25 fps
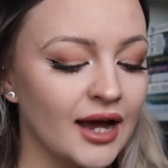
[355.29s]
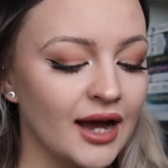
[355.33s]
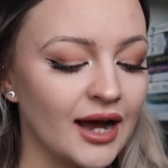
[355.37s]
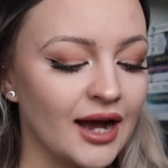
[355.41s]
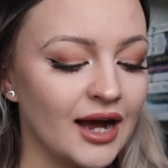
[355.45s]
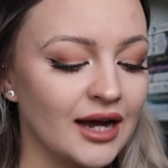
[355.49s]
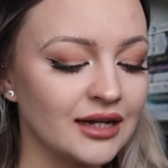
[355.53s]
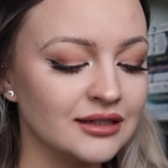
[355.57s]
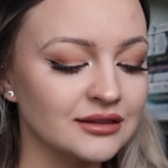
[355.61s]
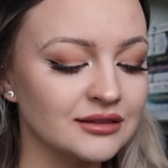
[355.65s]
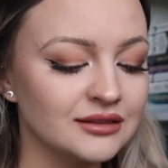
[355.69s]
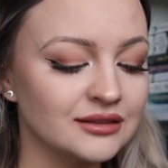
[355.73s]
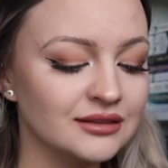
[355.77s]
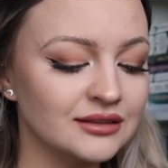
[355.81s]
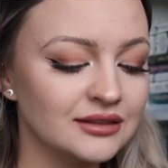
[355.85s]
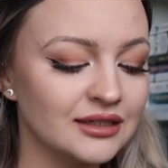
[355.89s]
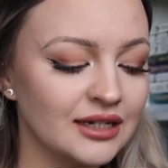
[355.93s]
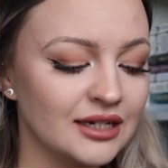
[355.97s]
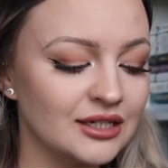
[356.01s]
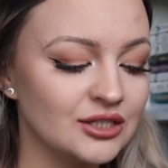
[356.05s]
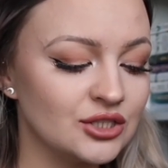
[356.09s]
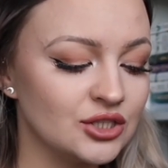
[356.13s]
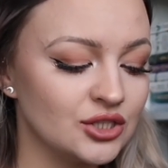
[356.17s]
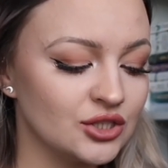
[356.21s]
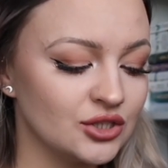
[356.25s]
And
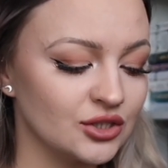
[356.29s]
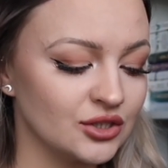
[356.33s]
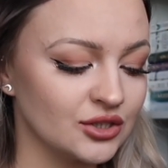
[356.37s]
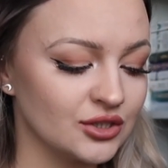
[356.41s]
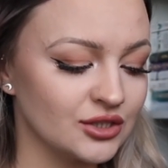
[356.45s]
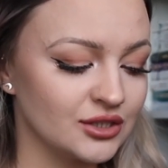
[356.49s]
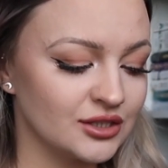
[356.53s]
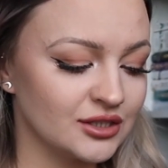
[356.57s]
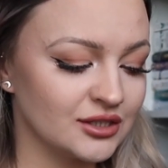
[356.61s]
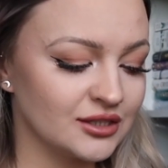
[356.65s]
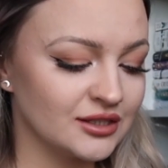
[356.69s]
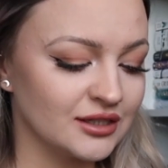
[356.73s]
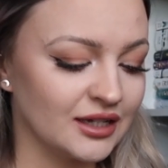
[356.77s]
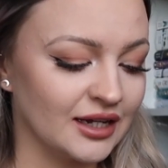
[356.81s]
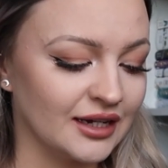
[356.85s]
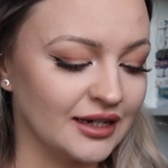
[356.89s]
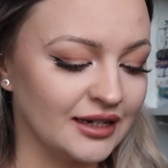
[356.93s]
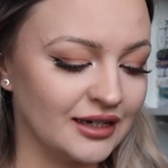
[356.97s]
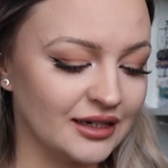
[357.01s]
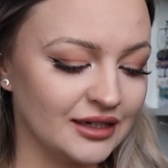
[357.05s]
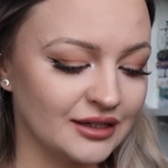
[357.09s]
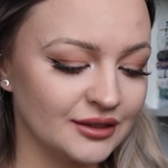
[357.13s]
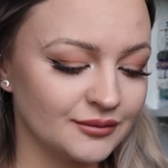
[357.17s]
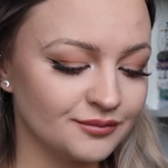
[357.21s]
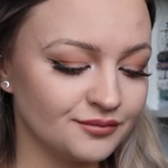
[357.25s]
it's just
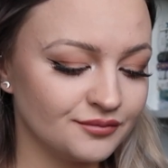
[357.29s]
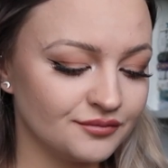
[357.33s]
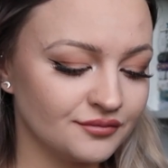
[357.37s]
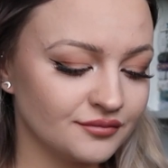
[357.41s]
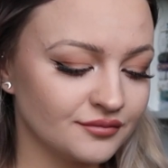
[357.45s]
like